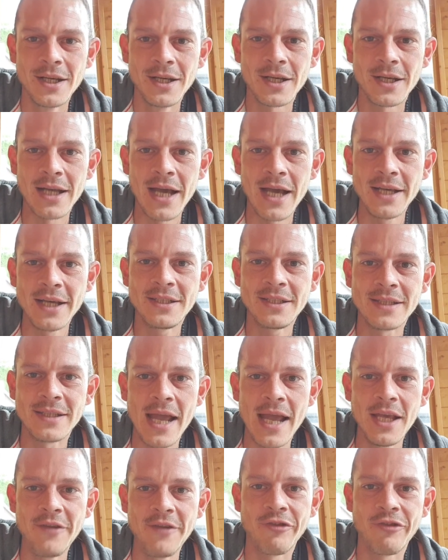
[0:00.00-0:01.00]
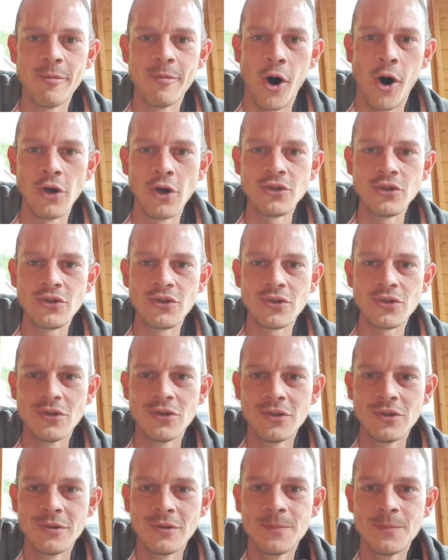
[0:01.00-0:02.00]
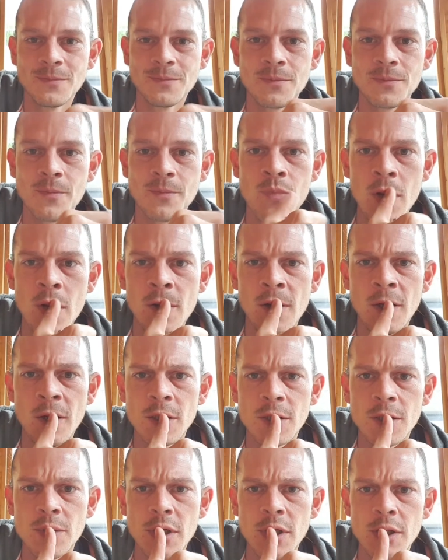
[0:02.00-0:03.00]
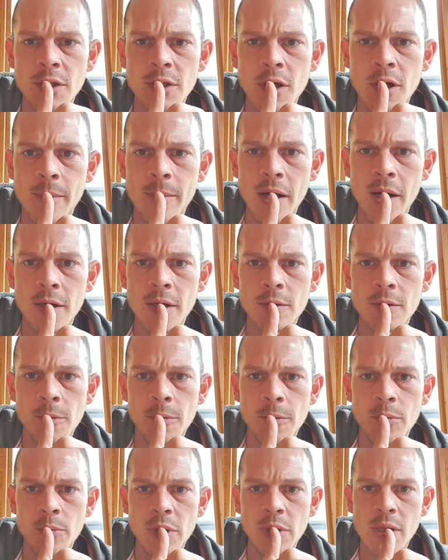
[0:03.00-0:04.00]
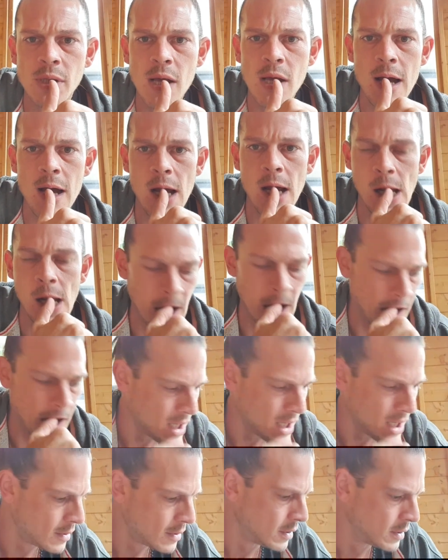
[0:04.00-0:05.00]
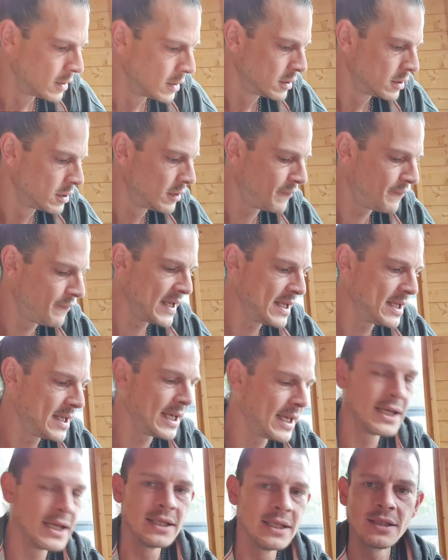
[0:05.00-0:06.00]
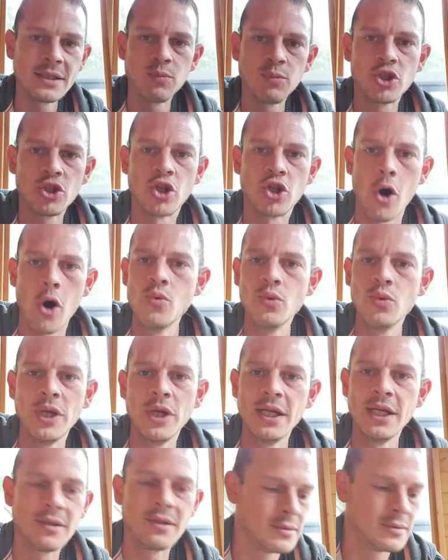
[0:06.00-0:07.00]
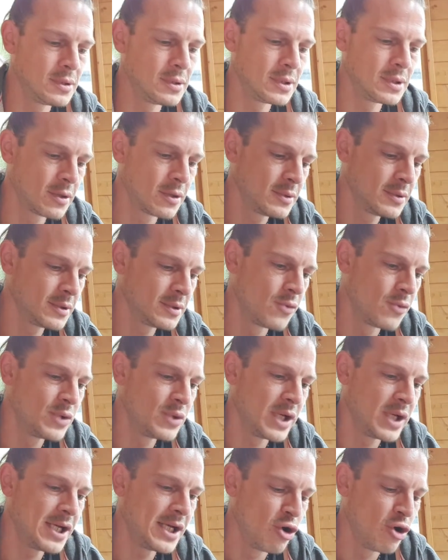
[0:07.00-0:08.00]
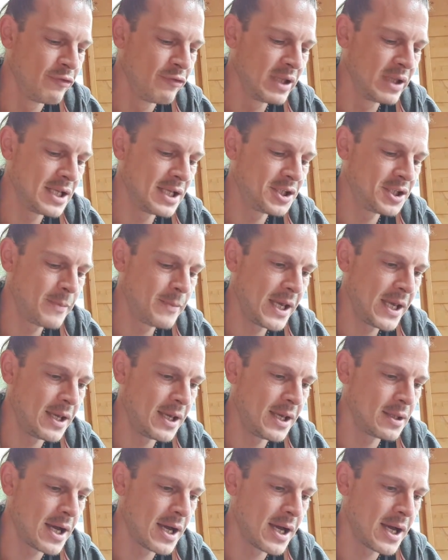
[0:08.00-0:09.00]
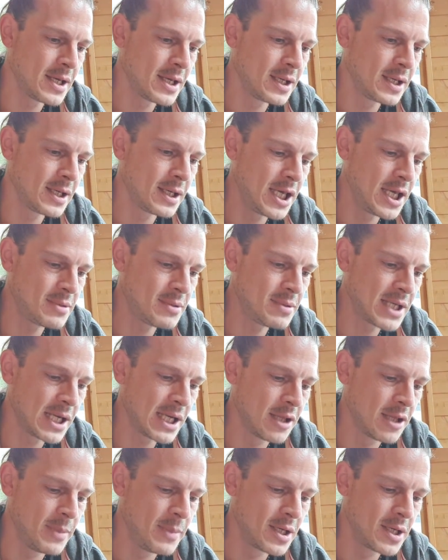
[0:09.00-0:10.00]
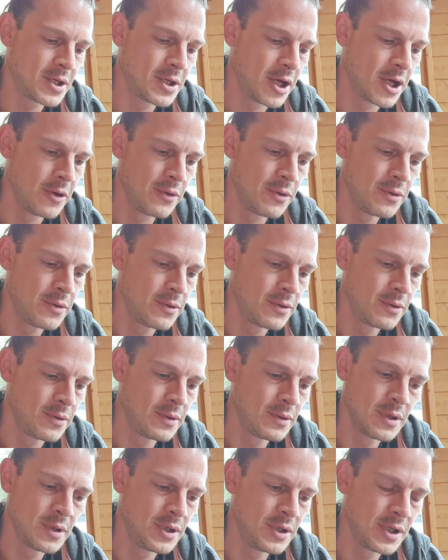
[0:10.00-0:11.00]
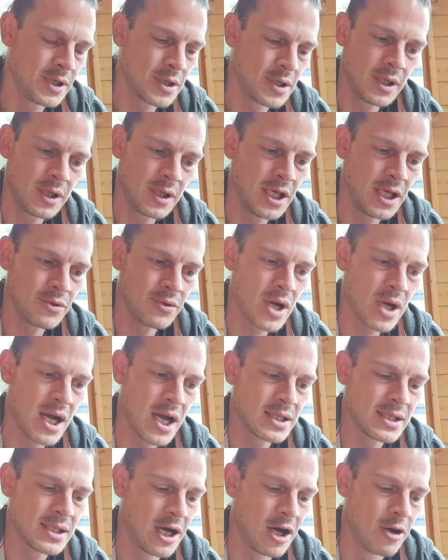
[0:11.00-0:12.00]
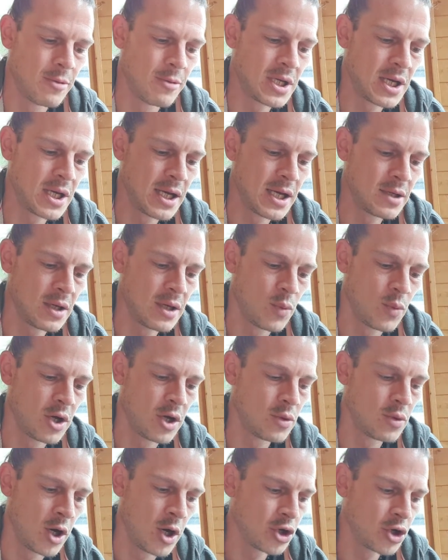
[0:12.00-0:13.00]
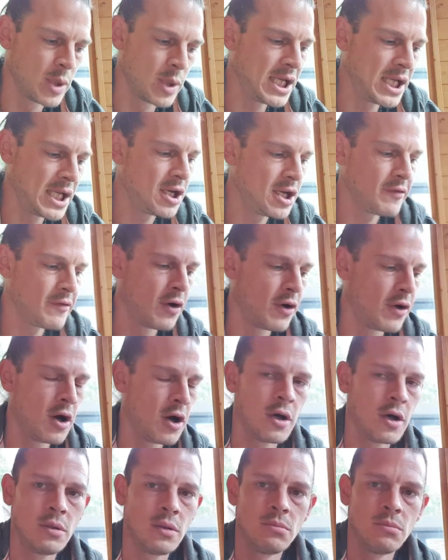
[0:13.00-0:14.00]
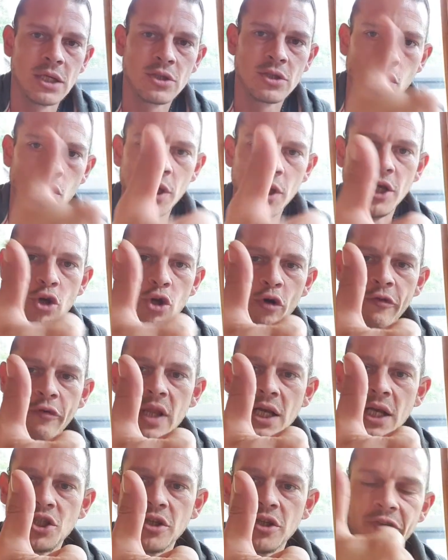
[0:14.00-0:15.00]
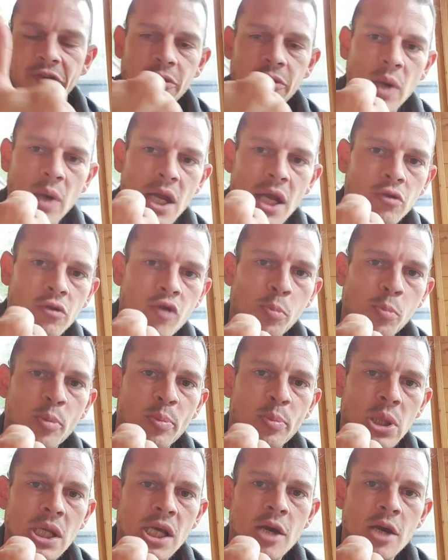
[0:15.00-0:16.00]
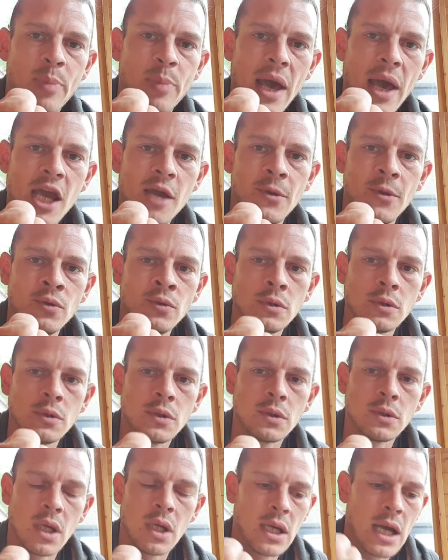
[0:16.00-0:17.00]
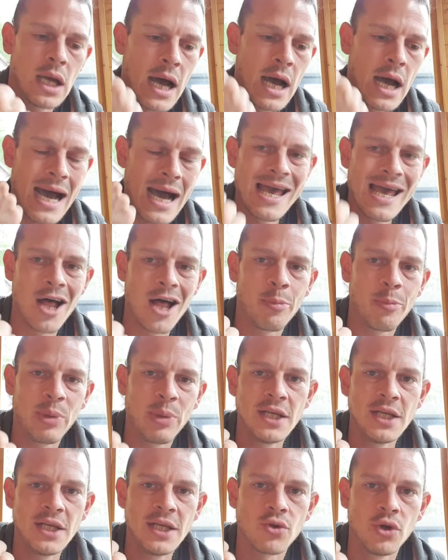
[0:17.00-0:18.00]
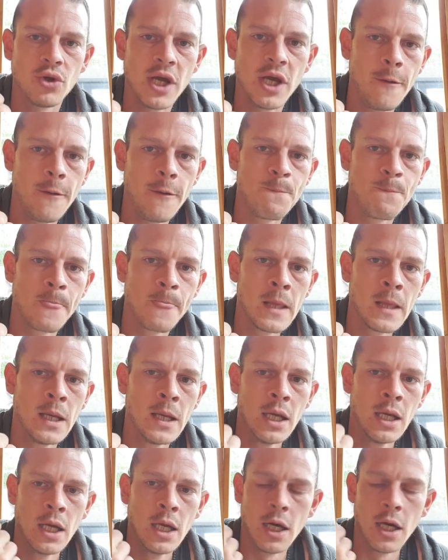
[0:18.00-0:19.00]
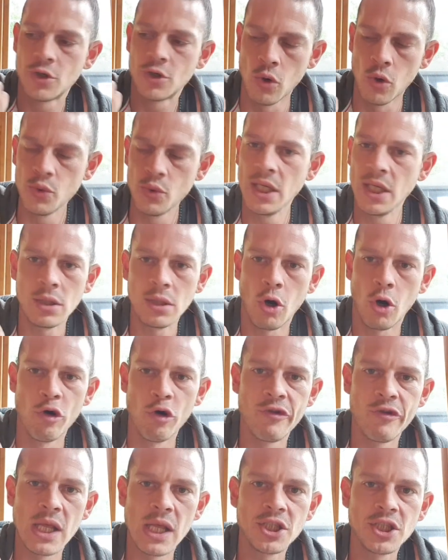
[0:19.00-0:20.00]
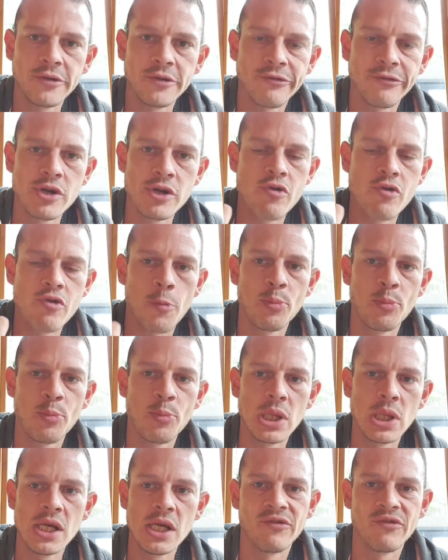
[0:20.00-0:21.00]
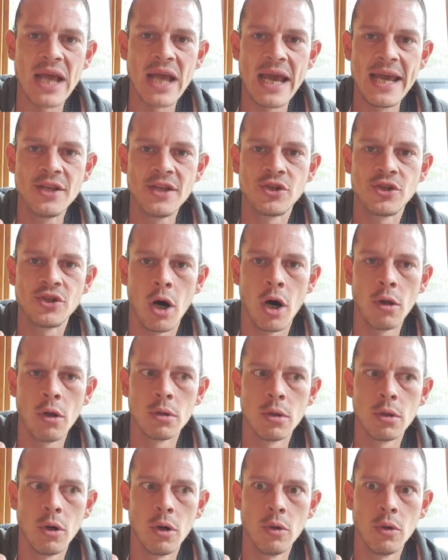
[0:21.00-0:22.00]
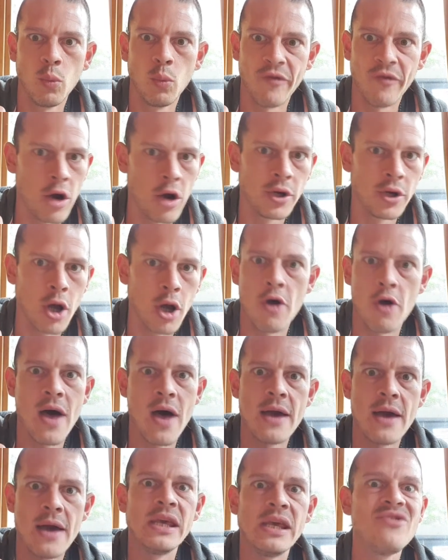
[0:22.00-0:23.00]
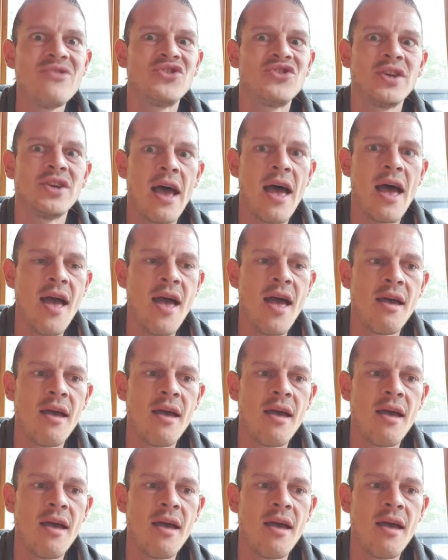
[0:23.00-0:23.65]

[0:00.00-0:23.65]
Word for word: G'day, steady from us. See, it's got about interoperability. The thing is, we don't need we don't need overledger me. Like you can keep telling me I do, and you can keep trying to tell me that what what do I need it for? I don't need overledger for interoperability of payments. ILP's done it. I don't need overledger for interoperability of data. We've already got that in the internet.